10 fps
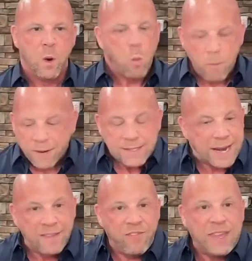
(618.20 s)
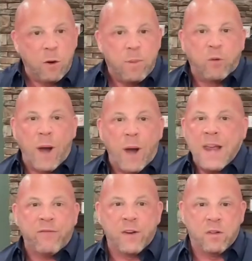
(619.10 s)
Well, because I didn't think it would be
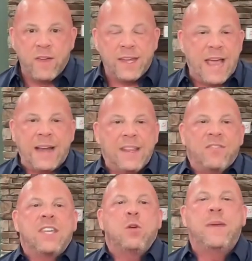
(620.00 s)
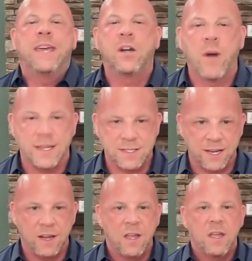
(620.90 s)
right for you, Vicky. I didn't think you'd be interested.